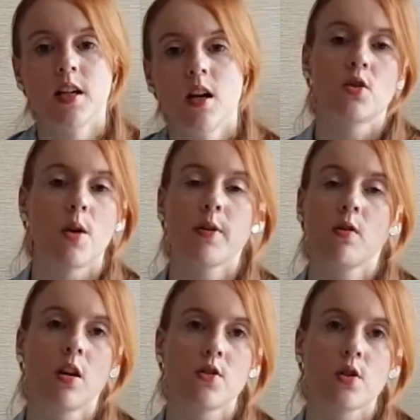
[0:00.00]
In tropical
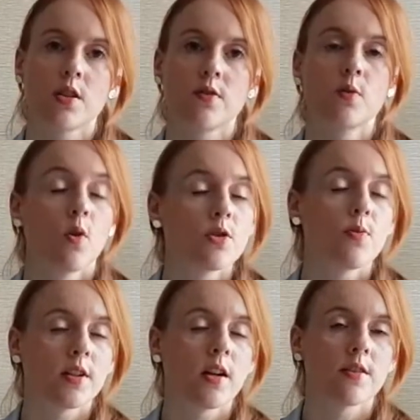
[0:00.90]
countries, you want to
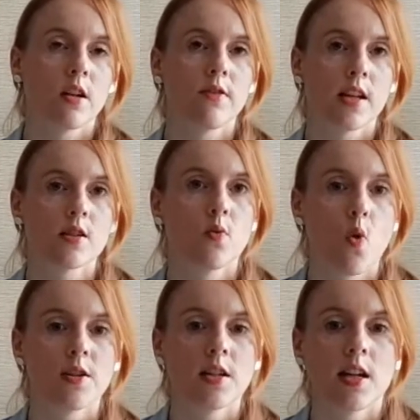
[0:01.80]
protect yourself against
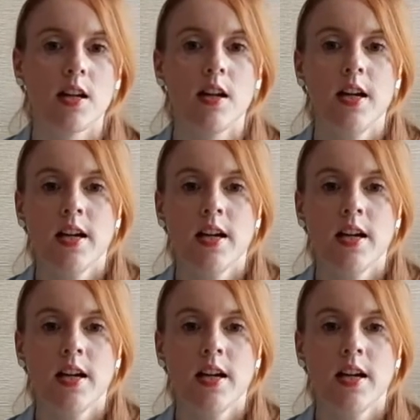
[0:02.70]
unwanted heat.